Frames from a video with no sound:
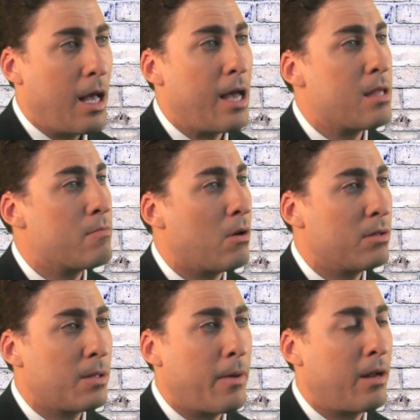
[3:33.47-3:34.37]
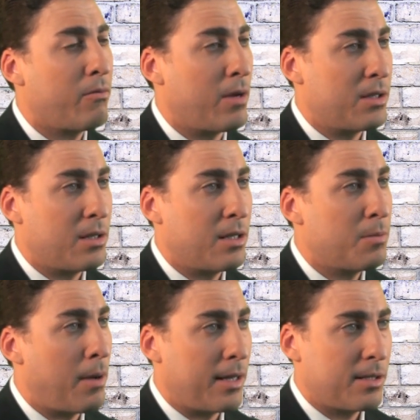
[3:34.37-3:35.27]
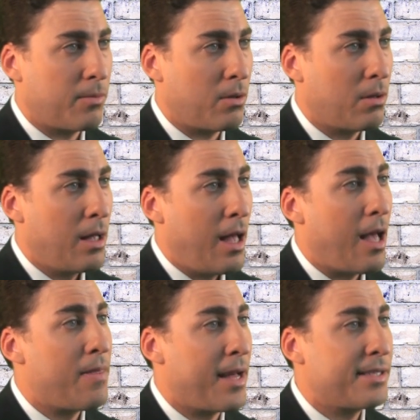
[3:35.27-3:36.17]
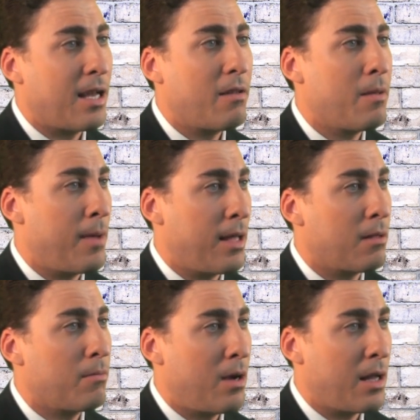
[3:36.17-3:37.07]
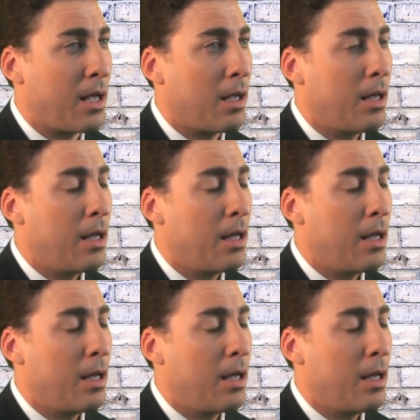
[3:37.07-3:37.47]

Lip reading: and the most amount of residents possible, and that's how they make their money.